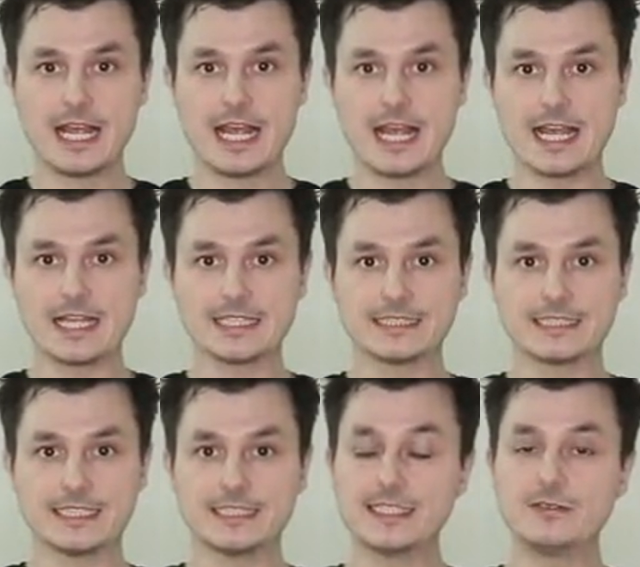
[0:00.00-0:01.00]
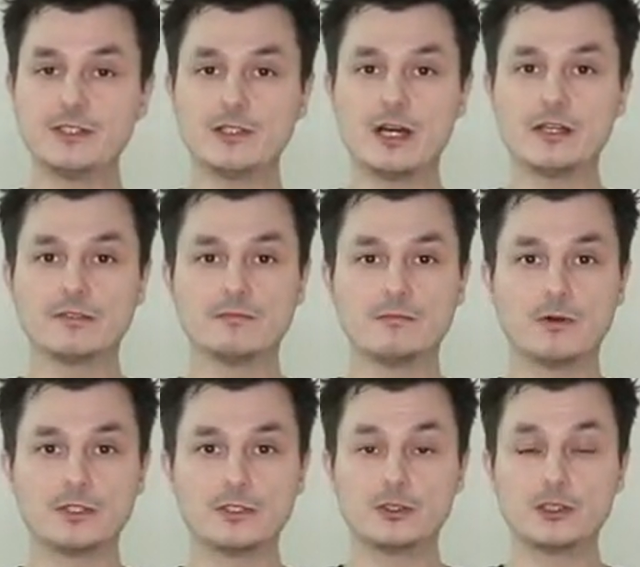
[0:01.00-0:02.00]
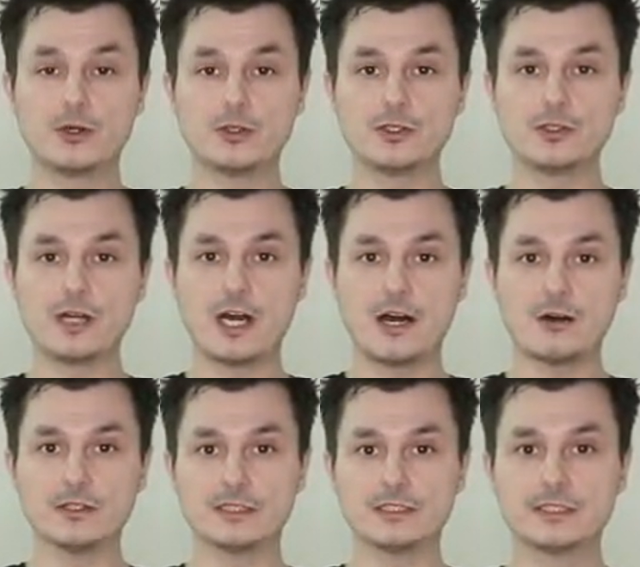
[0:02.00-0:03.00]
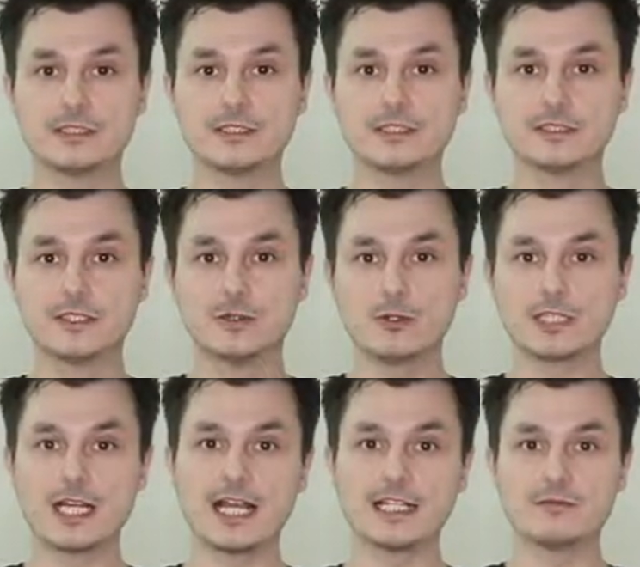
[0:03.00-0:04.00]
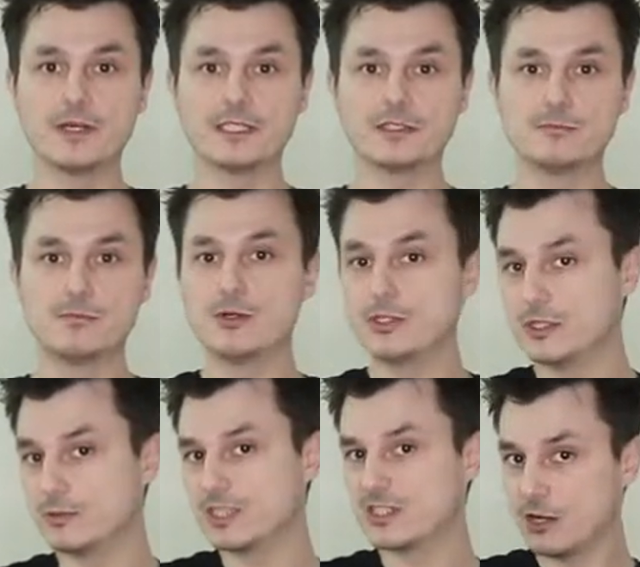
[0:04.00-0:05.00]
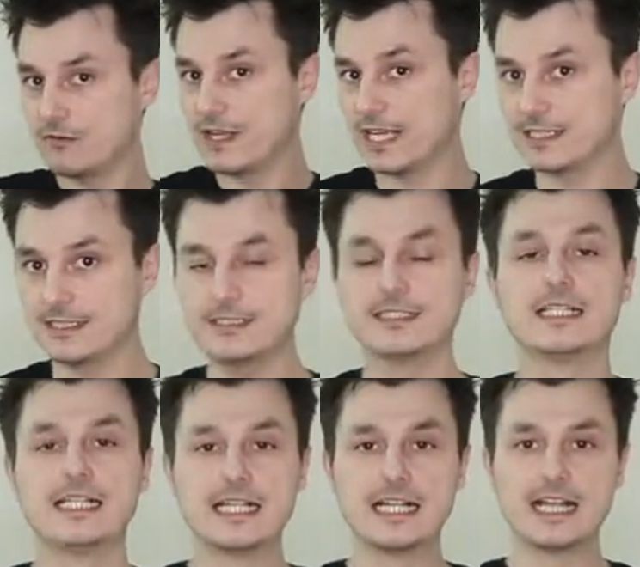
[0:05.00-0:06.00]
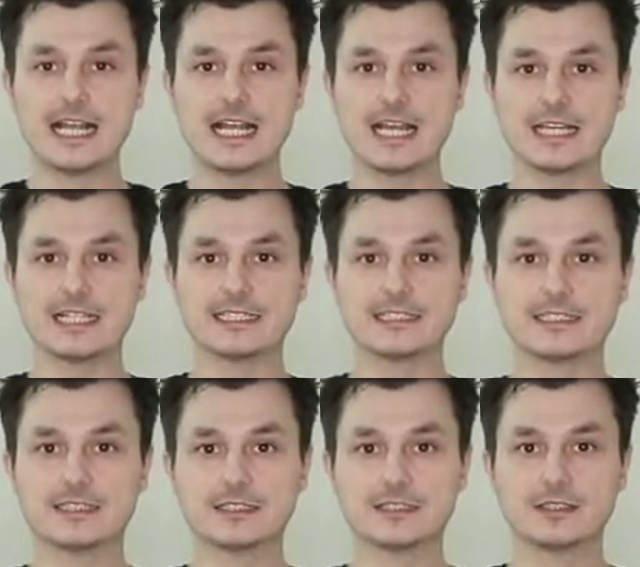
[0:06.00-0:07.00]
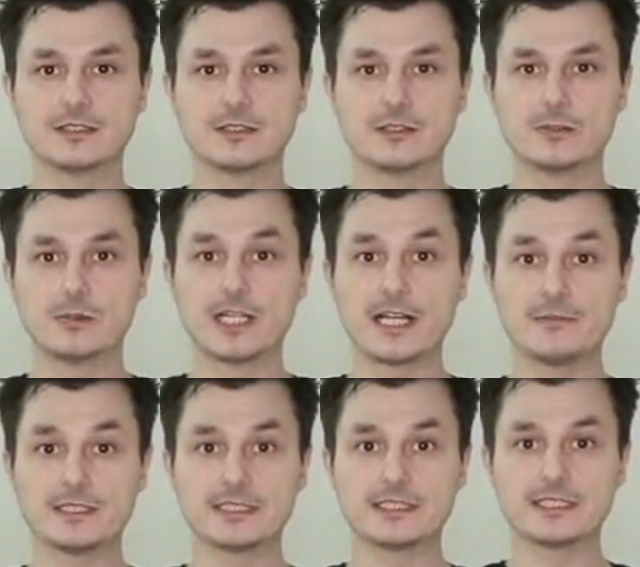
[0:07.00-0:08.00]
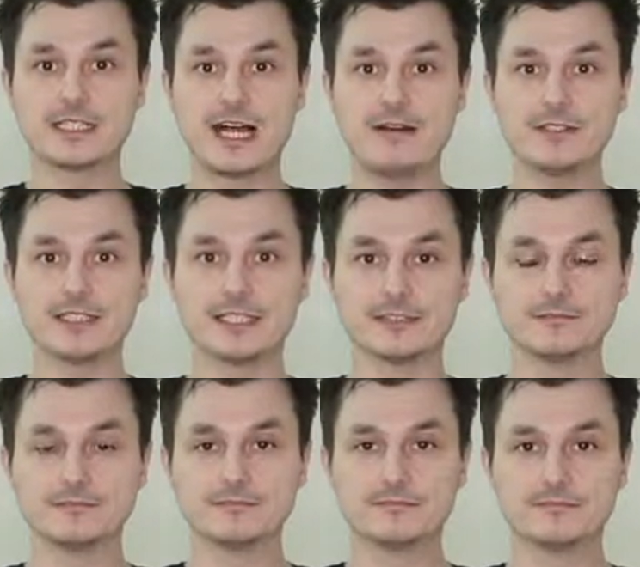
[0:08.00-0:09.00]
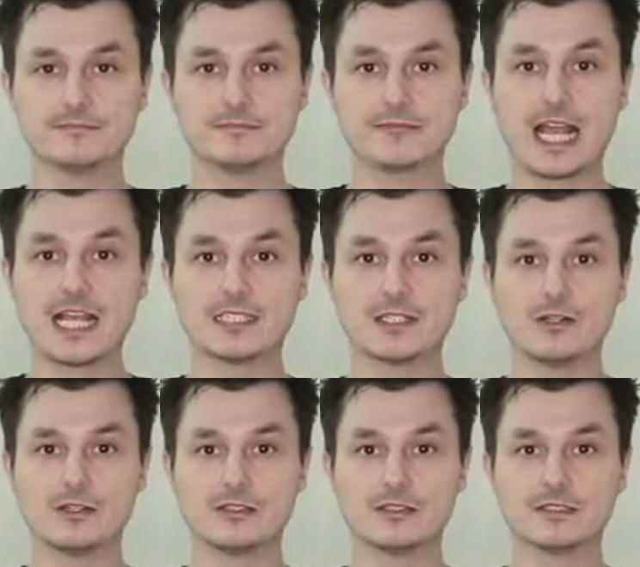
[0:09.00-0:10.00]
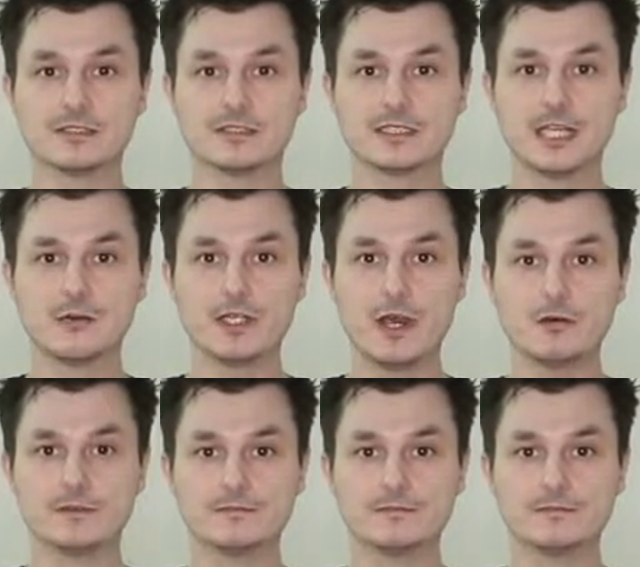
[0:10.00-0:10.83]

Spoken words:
And in this video I wanted to show you how it looks like when you pull your reserve handle and what happens after that. So here we go.